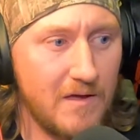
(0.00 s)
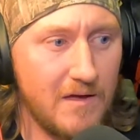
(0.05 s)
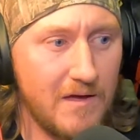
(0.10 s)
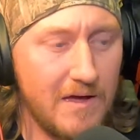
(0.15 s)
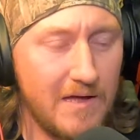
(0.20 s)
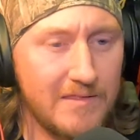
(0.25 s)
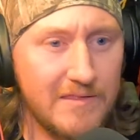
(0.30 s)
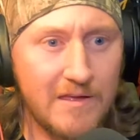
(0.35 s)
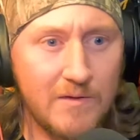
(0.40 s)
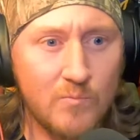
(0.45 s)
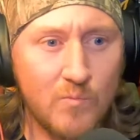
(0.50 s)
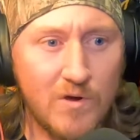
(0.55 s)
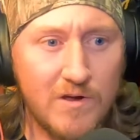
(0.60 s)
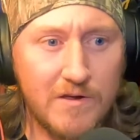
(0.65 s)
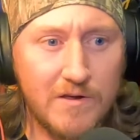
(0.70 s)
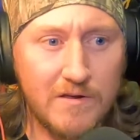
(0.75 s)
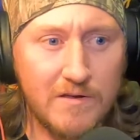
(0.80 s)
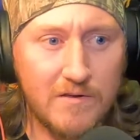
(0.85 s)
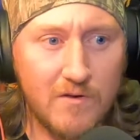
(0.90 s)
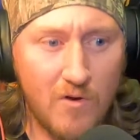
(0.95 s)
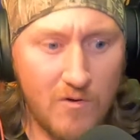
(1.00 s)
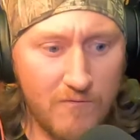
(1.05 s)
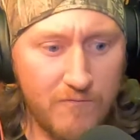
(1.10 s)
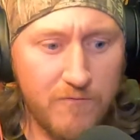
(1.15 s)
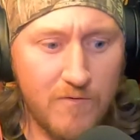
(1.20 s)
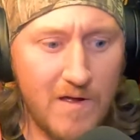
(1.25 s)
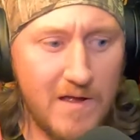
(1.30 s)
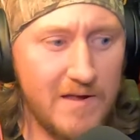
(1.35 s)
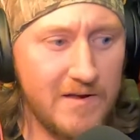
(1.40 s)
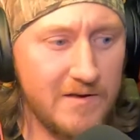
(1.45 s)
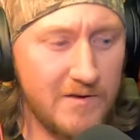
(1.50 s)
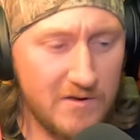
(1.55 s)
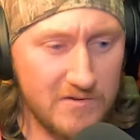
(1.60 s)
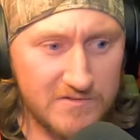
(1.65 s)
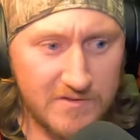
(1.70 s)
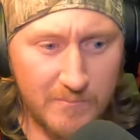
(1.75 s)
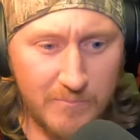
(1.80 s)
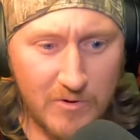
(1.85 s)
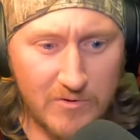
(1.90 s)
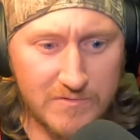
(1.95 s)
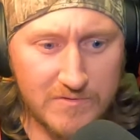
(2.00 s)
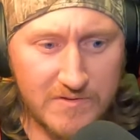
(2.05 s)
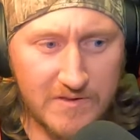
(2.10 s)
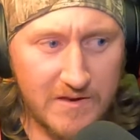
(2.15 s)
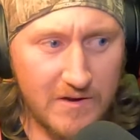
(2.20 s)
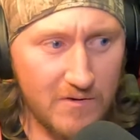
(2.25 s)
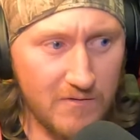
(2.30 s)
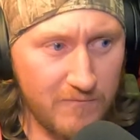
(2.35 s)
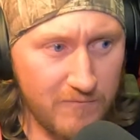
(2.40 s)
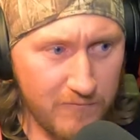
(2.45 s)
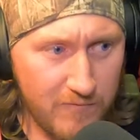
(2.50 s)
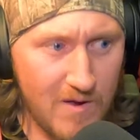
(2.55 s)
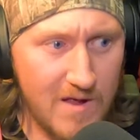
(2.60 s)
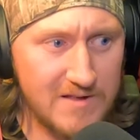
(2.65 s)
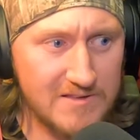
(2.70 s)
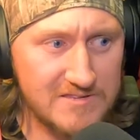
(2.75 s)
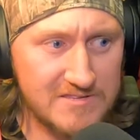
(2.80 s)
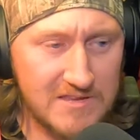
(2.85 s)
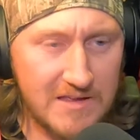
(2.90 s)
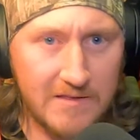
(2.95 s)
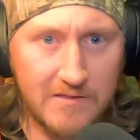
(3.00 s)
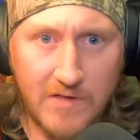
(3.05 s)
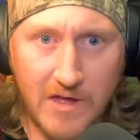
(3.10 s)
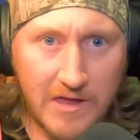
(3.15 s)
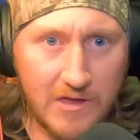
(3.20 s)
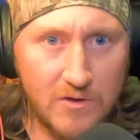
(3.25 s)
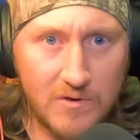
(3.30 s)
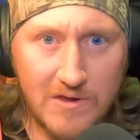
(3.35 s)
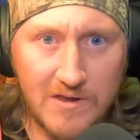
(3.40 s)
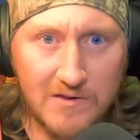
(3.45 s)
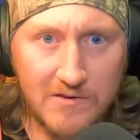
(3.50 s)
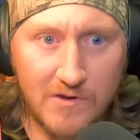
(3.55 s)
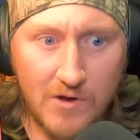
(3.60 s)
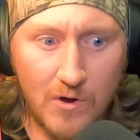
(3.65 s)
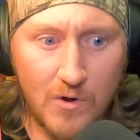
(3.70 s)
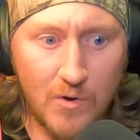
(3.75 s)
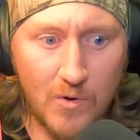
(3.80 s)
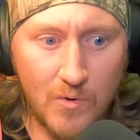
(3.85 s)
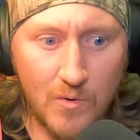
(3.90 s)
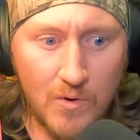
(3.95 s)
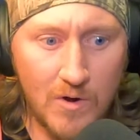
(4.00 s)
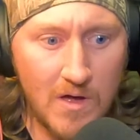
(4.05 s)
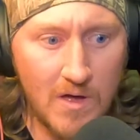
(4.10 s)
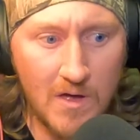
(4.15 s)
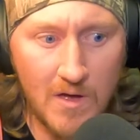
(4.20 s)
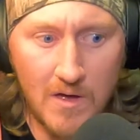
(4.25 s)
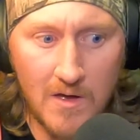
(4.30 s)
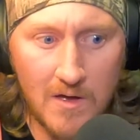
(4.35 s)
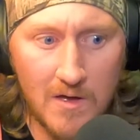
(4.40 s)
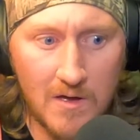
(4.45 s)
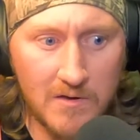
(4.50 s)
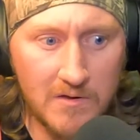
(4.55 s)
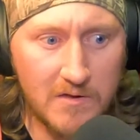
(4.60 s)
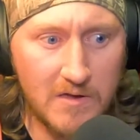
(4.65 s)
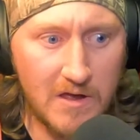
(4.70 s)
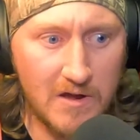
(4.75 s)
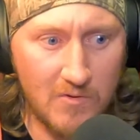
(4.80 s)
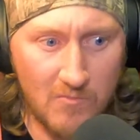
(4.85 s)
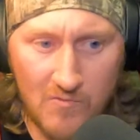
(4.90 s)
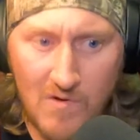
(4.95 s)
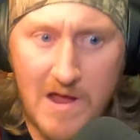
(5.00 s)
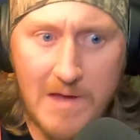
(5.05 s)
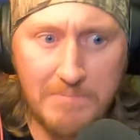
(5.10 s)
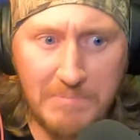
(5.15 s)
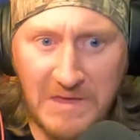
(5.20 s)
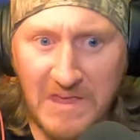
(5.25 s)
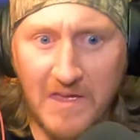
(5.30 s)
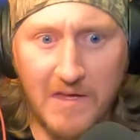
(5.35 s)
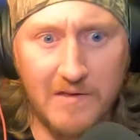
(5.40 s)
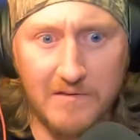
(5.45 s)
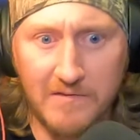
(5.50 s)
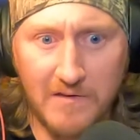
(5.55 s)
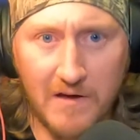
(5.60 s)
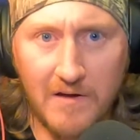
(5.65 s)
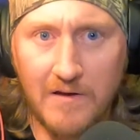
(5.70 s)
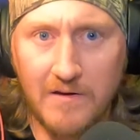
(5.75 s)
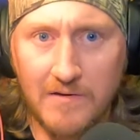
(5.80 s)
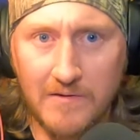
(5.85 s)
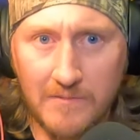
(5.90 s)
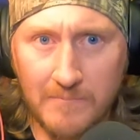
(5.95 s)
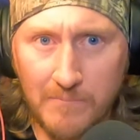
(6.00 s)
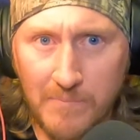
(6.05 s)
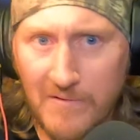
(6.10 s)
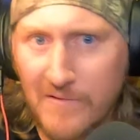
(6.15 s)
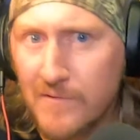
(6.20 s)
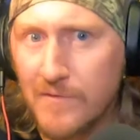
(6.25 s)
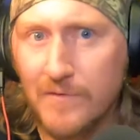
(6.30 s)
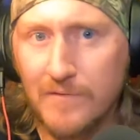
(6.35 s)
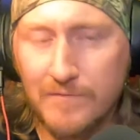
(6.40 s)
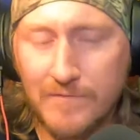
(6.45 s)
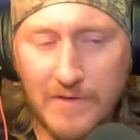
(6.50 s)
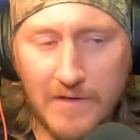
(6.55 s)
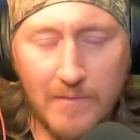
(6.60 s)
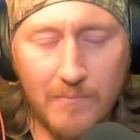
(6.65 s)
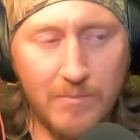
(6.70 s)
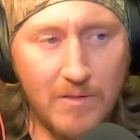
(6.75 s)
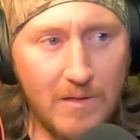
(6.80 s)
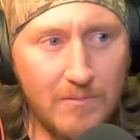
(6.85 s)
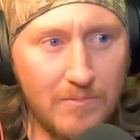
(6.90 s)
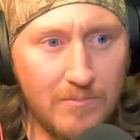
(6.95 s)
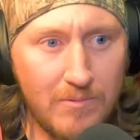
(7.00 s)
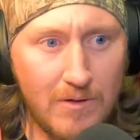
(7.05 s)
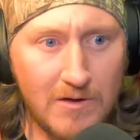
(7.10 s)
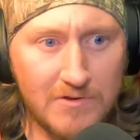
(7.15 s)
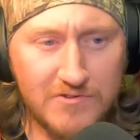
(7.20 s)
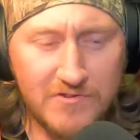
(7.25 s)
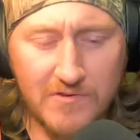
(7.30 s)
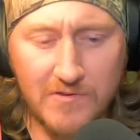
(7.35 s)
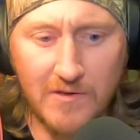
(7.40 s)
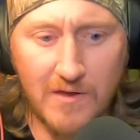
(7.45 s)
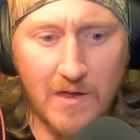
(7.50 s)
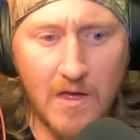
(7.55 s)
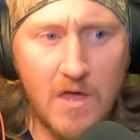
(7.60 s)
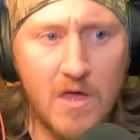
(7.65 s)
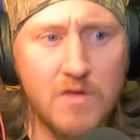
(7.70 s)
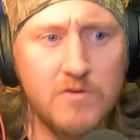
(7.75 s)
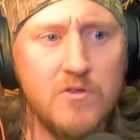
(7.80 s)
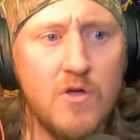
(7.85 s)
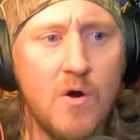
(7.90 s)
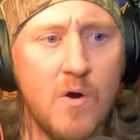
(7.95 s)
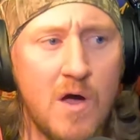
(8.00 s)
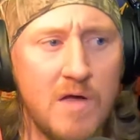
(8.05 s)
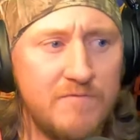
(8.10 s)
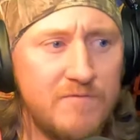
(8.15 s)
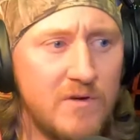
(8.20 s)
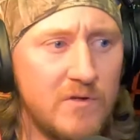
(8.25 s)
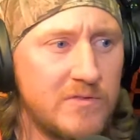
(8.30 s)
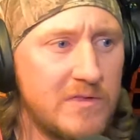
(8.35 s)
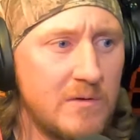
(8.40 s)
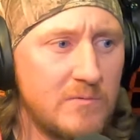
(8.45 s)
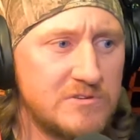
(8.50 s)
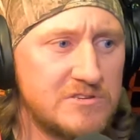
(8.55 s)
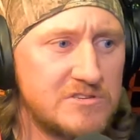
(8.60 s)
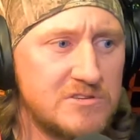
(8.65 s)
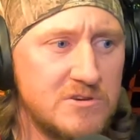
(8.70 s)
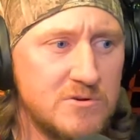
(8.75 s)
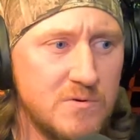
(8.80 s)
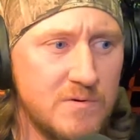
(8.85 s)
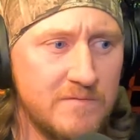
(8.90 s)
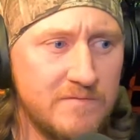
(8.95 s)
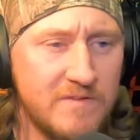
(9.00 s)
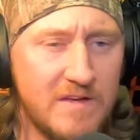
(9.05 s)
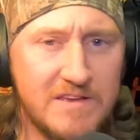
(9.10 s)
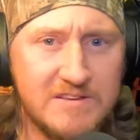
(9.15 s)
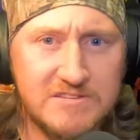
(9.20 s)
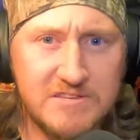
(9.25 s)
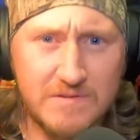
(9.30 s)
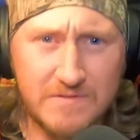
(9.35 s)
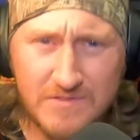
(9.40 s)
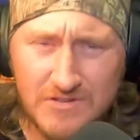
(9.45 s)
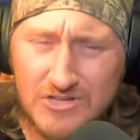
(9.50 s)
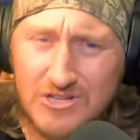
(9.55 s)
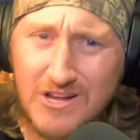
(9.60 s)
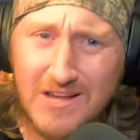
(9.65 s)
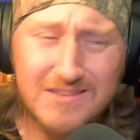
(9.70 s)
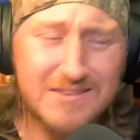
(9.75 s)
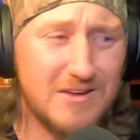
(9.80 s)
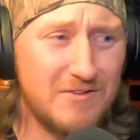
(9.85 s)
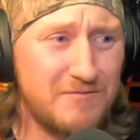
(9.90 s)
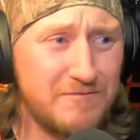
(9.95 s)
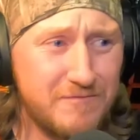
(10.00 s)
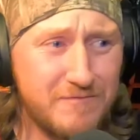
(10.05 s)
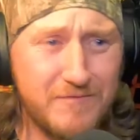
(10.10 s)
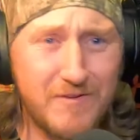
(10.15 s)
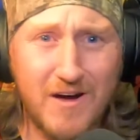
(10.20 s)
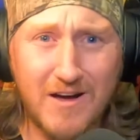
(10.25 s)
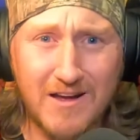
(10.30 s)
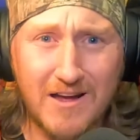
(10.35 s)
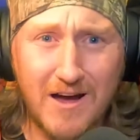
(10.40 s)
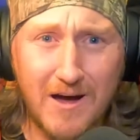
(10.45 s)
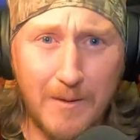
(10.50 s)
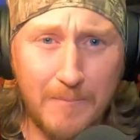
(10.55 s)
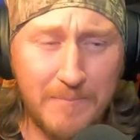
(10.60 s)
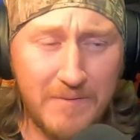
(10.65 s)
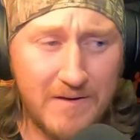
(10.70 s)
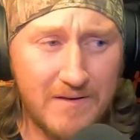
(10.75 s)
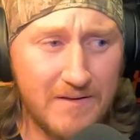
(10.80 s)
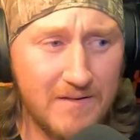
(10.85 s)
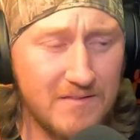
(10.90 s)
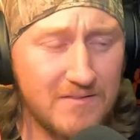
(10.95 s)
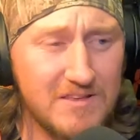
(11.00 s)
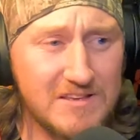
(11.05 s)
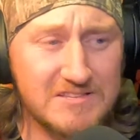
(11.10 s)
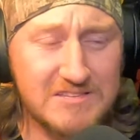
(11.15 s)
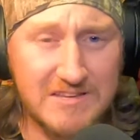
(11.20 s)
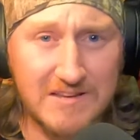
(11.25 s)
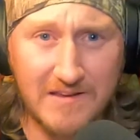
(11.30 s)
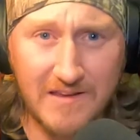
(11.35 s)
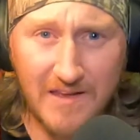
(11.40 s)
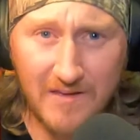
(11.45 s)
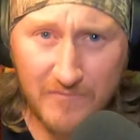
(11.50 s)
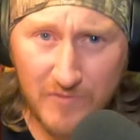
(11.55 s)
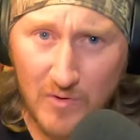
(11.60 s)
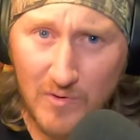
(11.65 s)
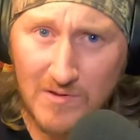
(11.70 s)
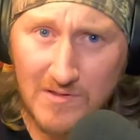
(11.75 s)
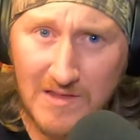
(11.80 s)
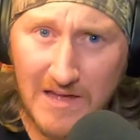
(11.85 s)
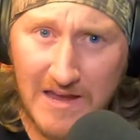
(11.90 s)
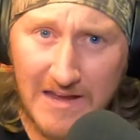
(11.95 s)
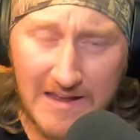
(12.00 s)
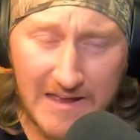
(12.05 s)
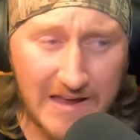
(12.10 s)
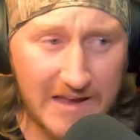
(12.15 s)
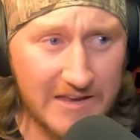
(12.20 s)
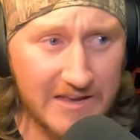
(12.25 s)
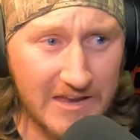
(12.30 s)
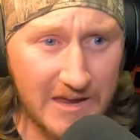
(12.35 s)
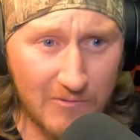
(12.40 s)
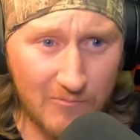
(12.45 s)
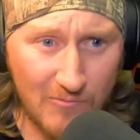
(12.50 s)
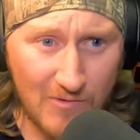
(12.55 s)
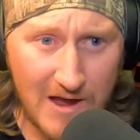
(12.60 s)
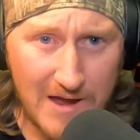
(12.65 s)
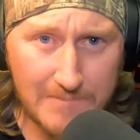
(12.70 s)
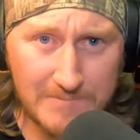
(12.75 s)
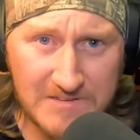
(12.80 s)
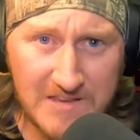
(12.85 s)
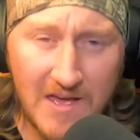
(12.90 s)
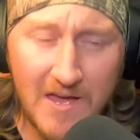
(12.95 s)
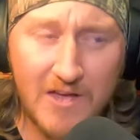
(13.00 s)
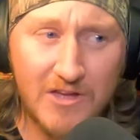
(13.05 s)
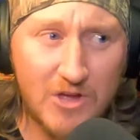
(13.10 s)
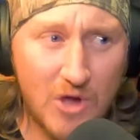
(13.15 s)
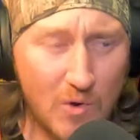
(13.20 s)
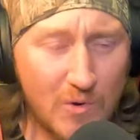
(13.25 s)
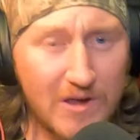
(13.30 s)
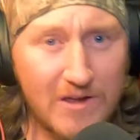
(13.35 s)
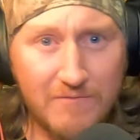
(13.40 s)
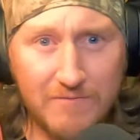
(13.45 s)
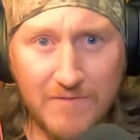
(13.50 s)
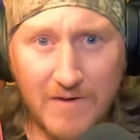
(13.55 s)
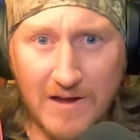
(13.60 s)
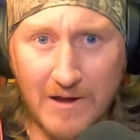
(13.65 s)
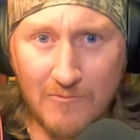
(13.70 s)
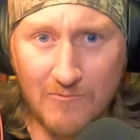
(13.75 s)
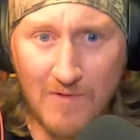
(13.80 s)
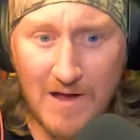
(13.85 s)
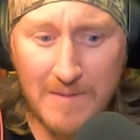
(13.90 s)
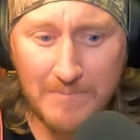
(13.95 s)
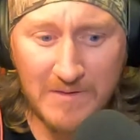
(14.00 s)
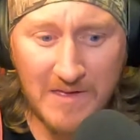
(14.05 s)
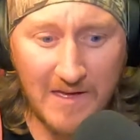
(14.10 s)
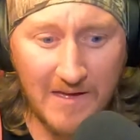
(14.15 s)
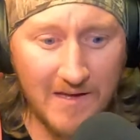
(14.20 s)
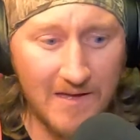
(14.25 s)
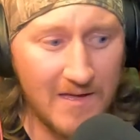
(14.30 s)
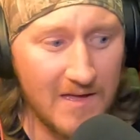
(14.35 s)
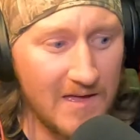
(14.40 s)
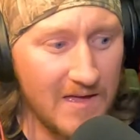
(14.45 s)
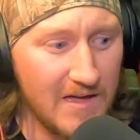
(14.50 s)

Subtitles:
And then when supposedly her friend said, like, you need to go get a rape kit done and prove that blah, blah, blah. She's like, no, I felt that was too invasive. Shut the fuck up. Listen, if you're a lady and you get raped, go get a fucking rape kit.